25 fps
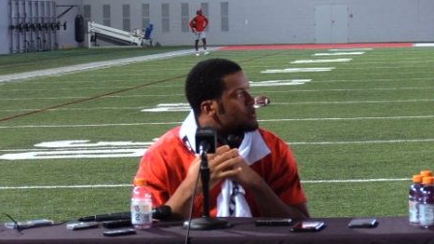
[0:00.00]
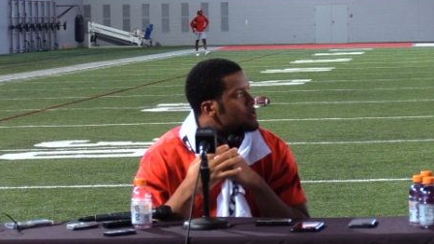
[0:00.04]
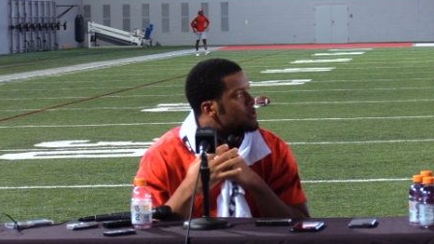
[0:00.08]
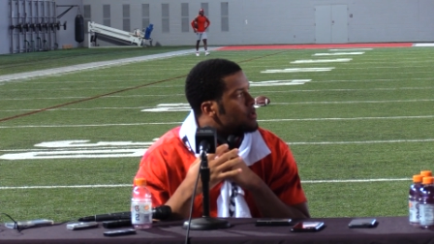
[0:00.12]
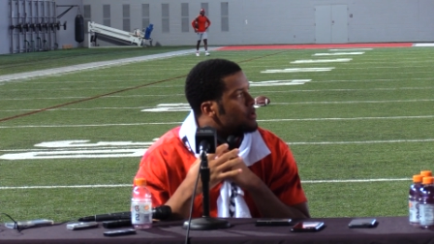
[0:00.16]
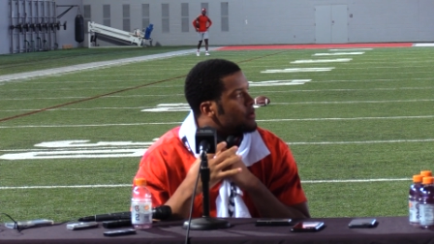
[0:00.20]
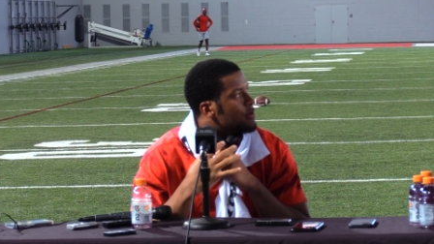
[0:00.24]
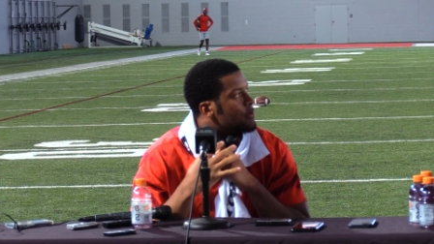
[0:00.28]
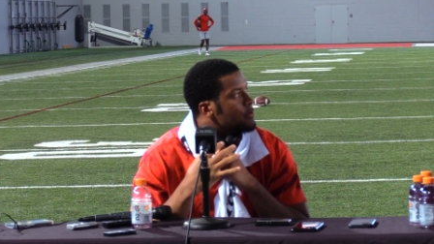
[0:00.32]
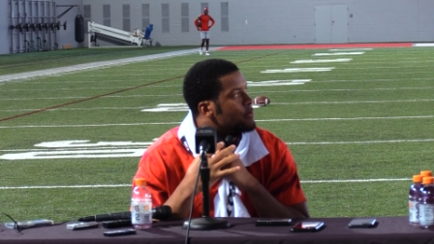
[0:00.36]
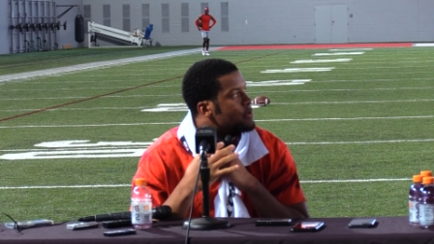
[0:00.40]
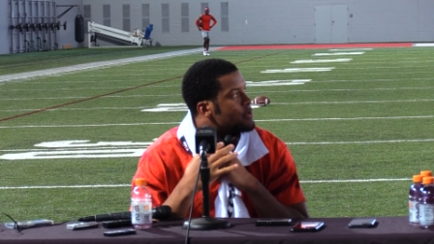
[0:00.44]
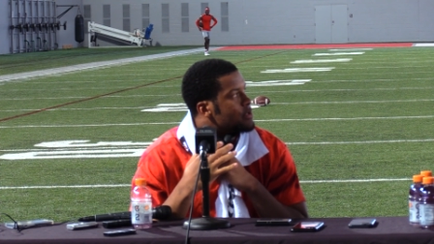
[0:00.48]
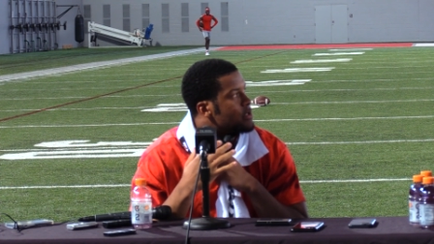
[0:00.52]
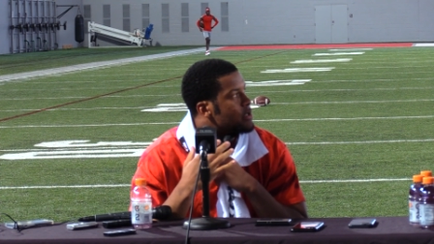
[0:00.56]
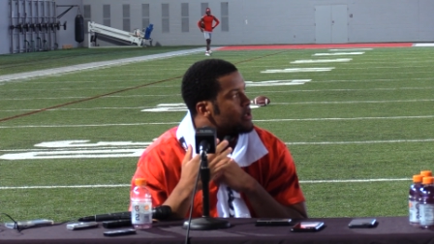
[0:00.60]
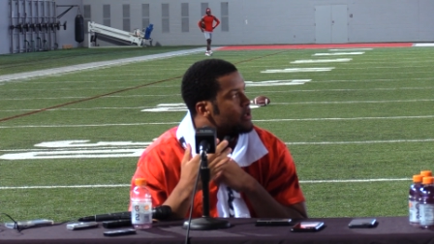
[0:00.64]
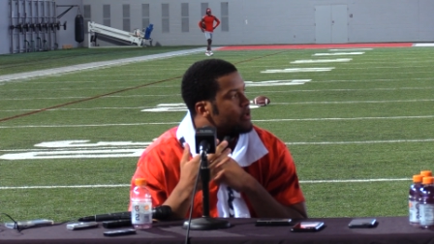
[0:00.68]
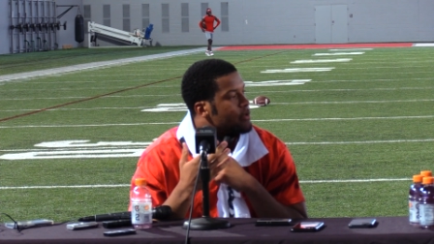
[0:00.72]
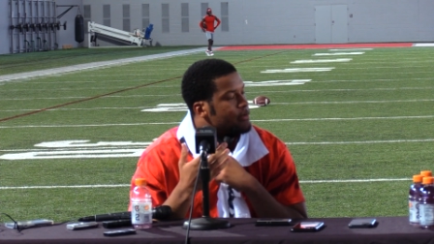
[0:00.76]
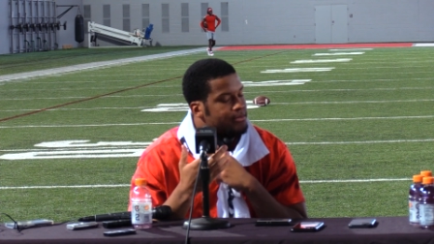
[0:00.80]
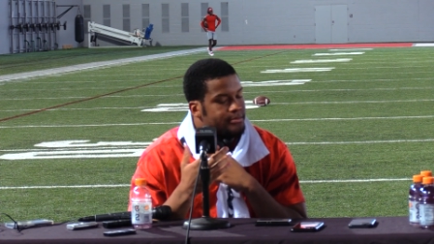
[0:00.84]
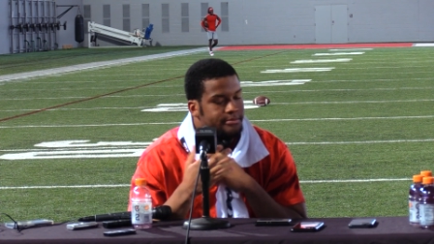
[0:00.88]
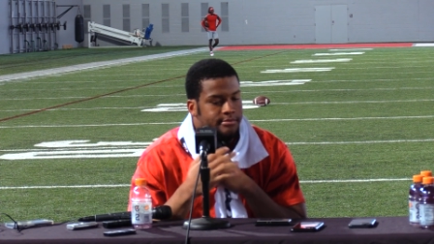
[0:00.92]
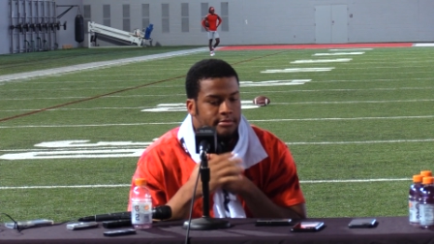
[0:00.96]
So it was
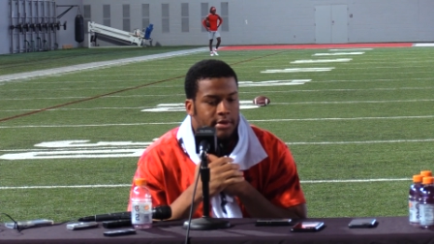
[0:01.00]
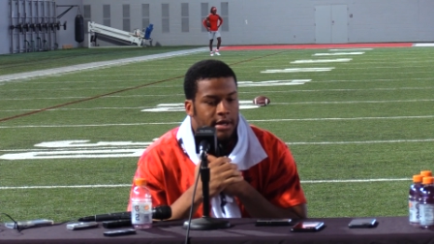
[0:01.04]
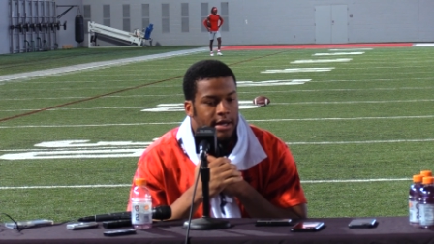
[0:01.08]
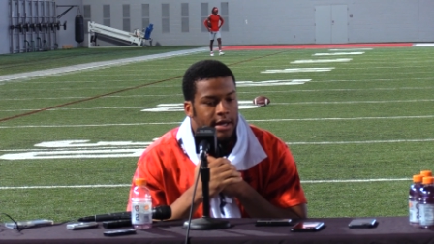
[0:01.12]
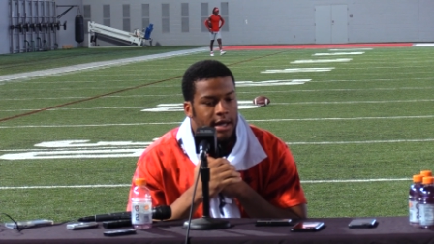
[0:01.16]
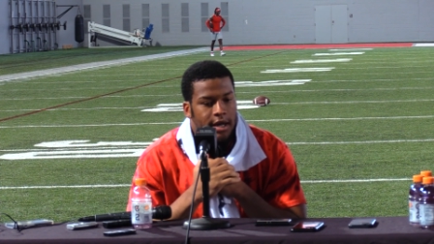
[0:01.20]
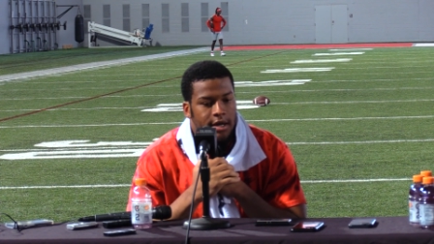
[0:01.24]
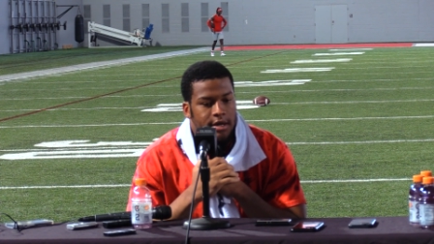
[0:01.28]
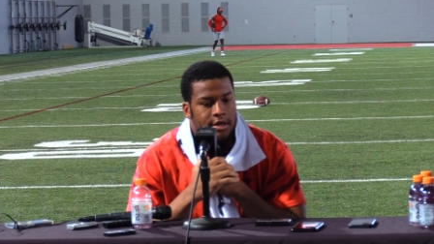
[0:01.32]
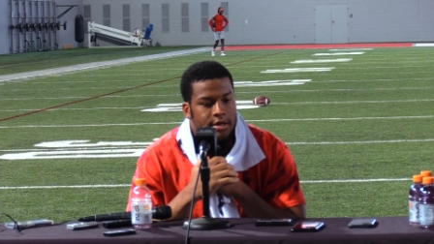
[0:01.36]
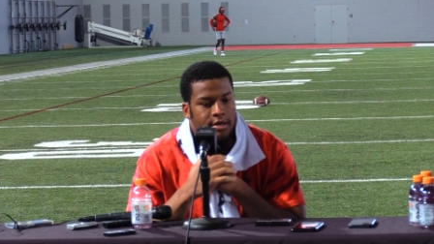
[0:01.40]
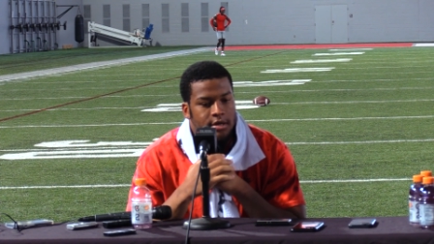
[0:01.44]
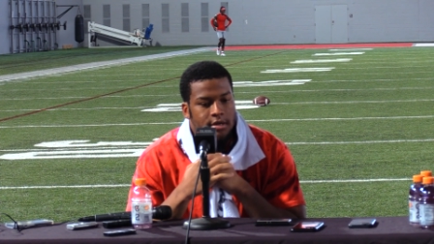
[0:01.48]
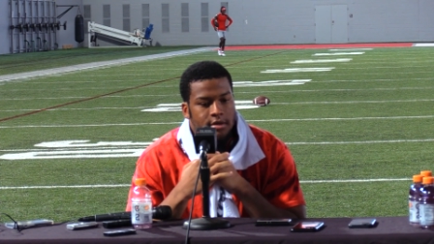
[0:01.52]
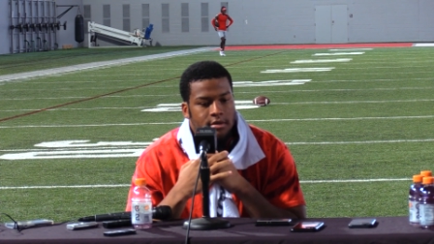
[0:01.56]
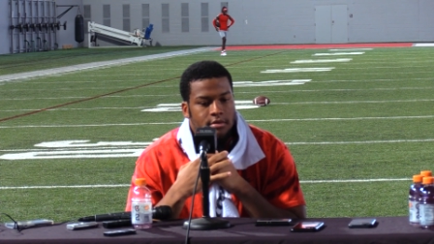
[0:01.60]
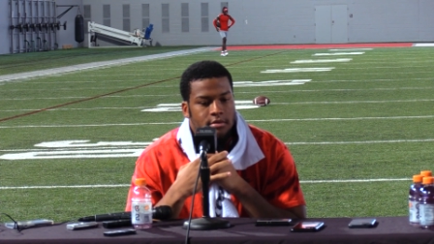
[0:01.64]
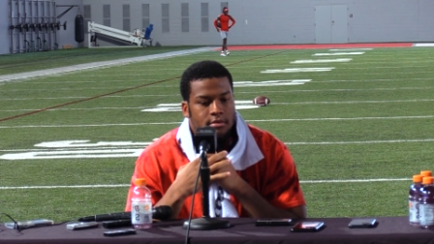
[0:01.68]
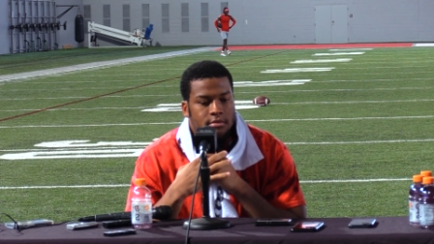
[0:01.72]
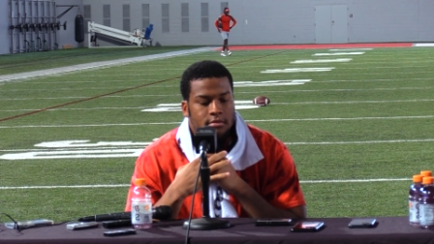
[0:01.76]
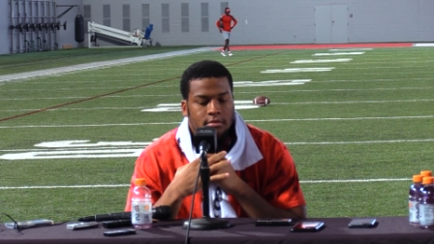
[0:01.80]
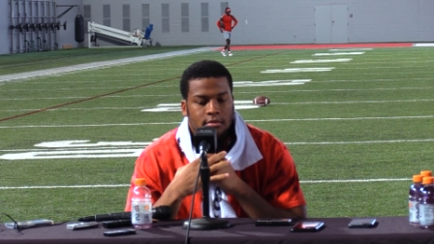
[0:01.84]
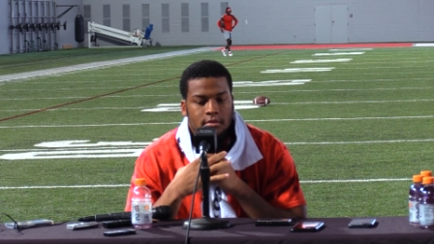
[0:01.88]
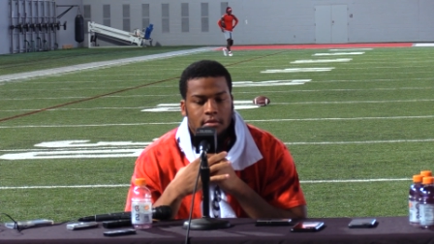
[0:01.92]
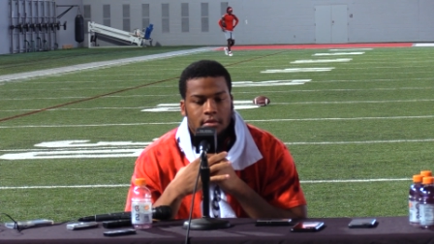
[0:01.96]
like I couldn't
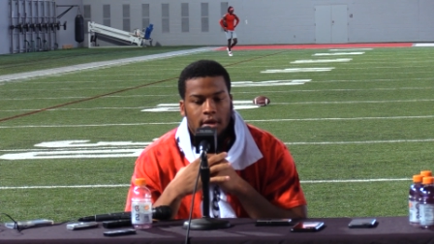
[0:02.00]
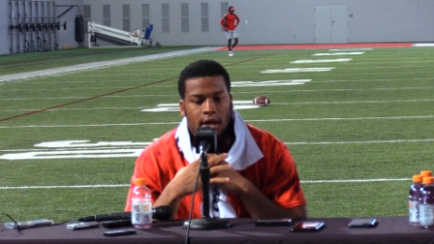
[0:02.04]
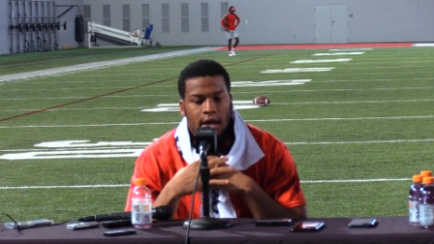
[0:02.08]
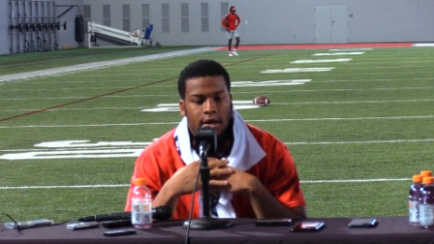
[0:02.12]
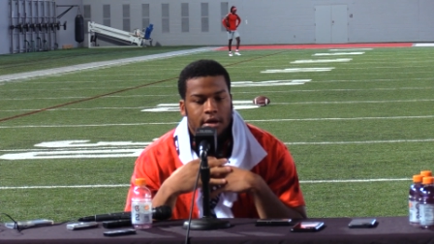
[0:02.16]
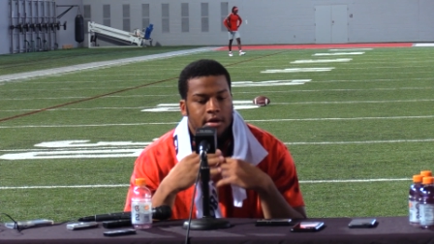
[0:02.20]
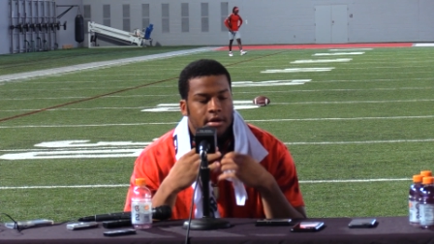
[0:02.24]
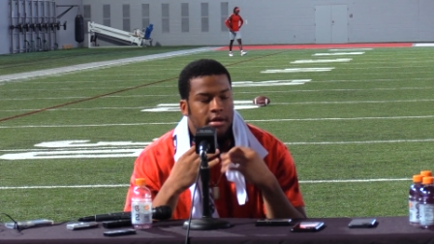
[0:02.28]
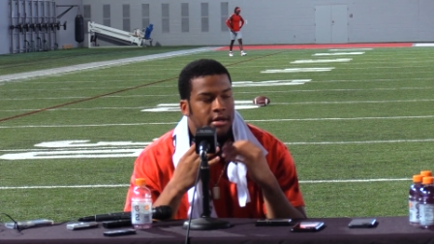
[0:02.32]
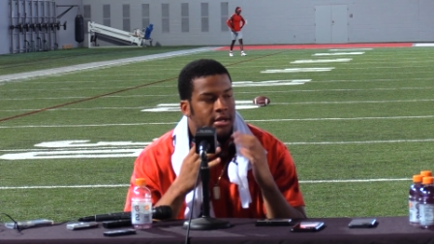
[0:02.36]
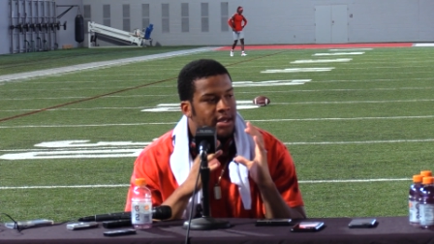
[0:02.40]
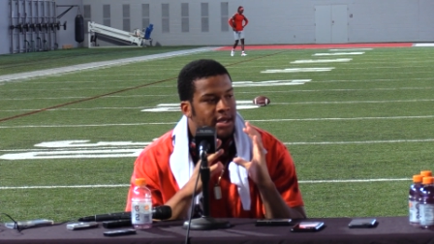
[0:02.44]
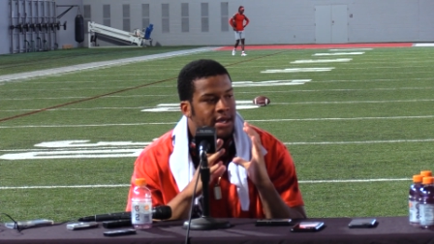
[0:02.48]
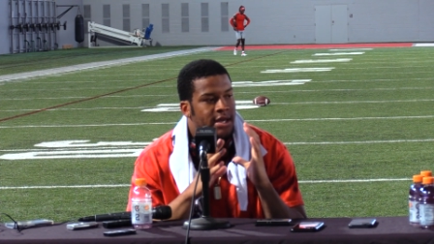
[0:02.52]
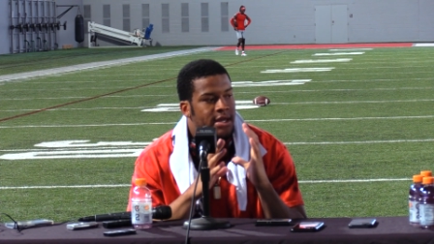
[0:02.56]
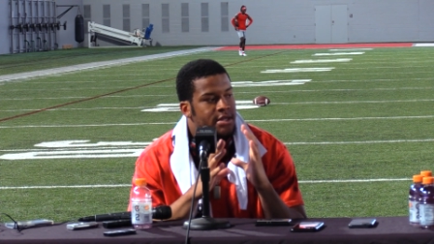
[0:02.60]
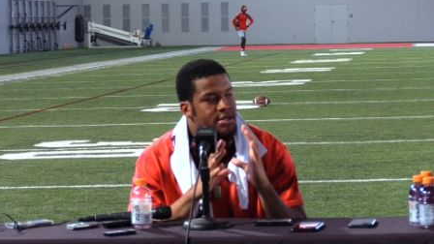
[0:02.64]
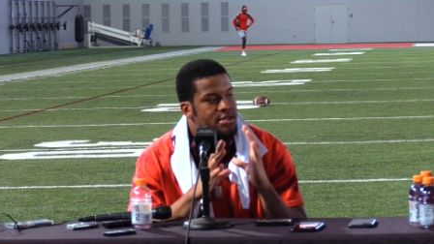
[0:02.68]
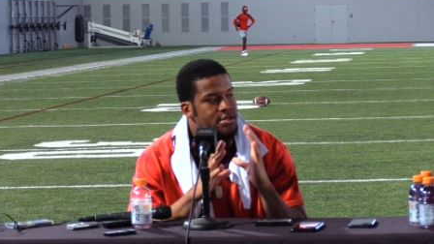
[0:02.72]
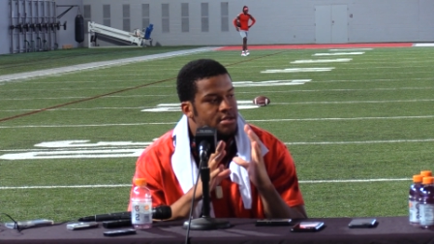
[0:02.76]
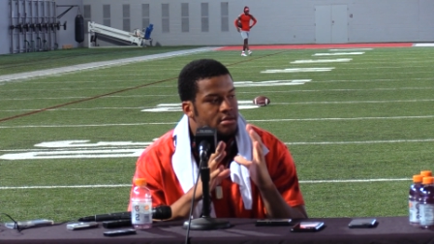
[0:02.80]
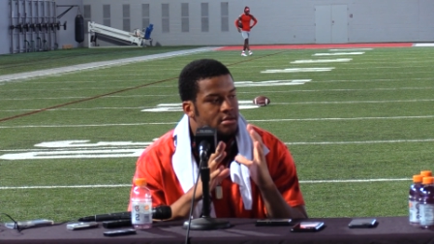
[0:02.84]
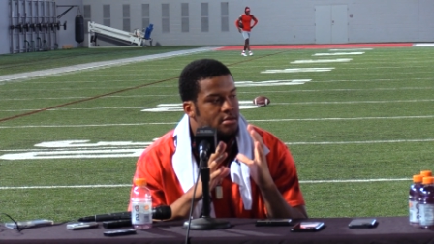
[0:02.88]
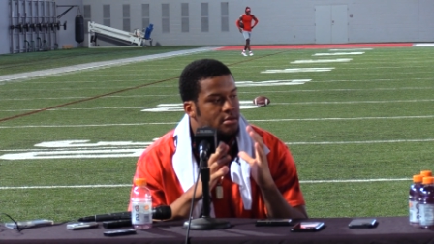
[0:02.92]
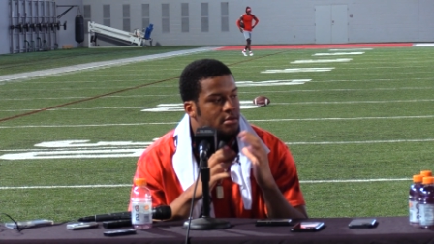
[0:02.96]

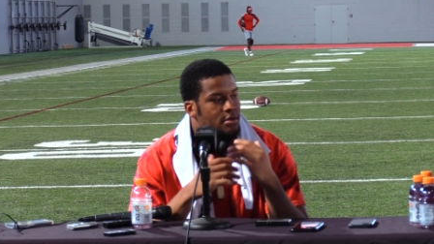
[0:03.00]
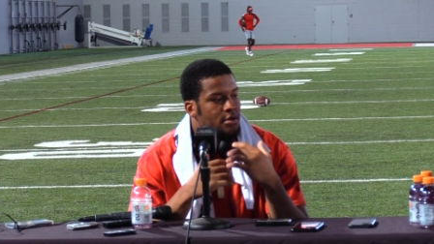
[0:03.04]
catch.